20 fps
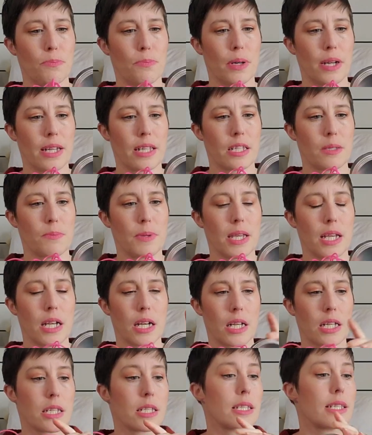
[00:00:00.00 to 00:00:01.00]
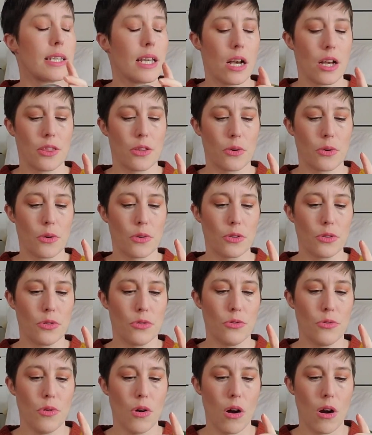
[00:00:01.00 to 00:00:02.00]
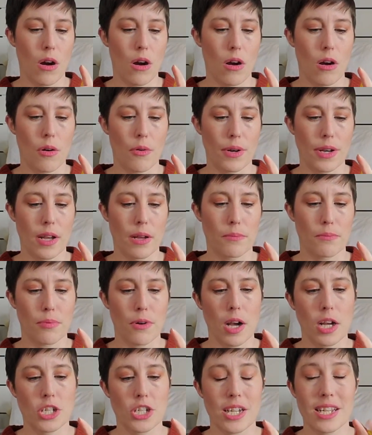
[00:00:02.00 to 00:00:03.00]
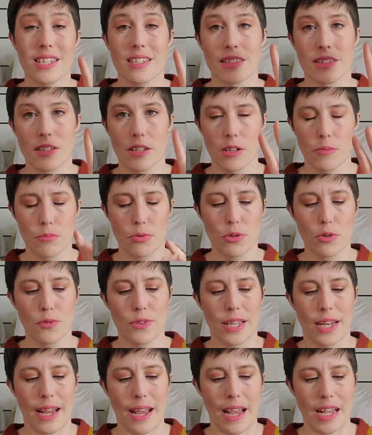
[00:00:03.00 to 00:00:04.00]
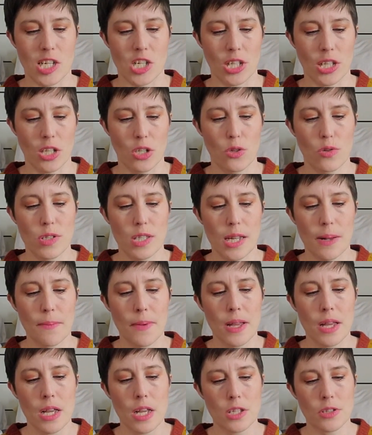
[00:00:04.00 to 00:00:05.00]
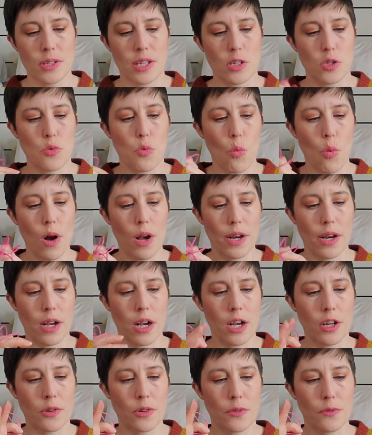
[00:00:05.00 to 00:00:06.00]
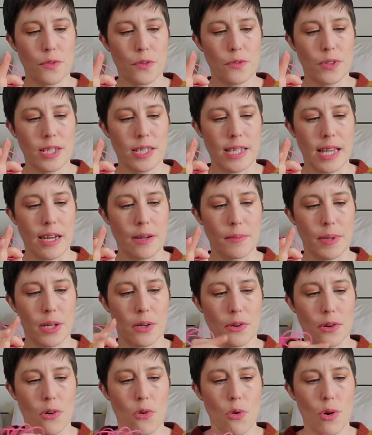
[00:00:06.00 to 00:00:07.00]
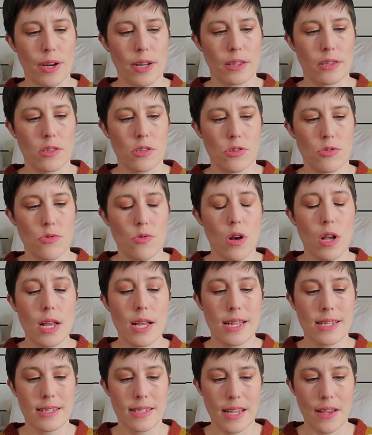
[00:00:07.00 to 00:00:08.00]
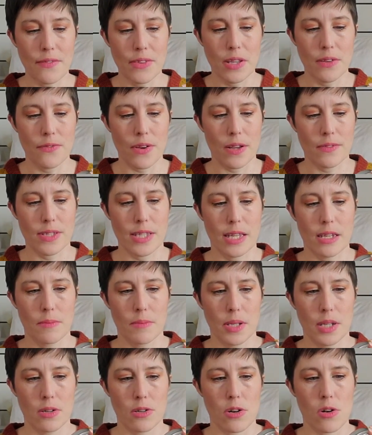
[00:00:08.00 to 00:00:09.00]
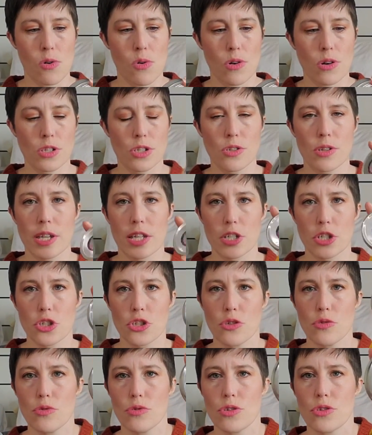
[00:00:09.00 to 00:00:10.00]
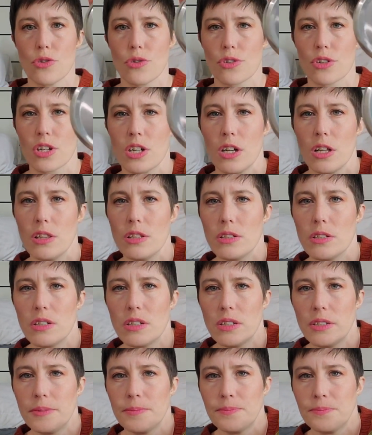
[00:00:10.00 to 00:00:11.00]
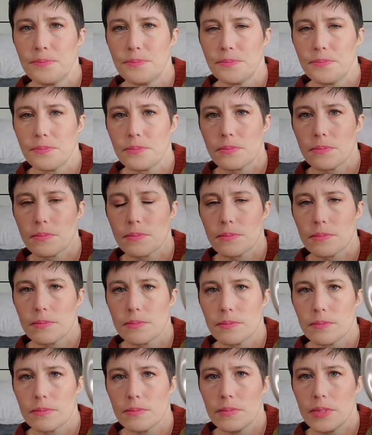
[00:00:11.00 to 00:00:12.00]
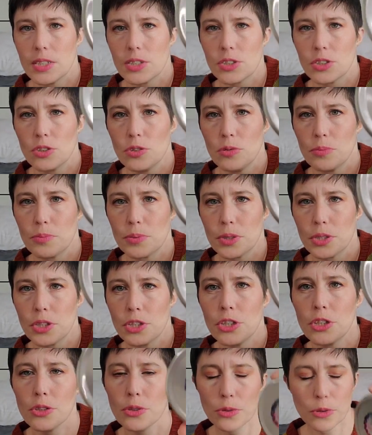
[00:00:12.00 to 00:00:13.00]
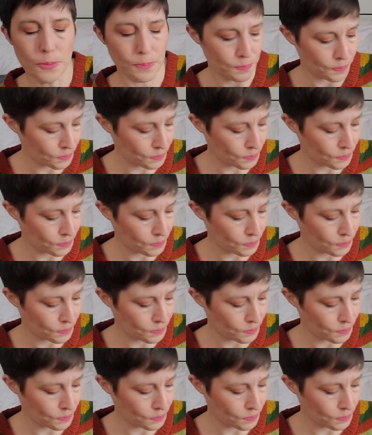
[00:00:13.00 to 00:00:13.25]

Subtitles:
but it's because the other two are already on projects. Proof that I actually use them. So there's one 150 centimeter cord and two 75 centimeter cords. You can choose your color. They're super cute.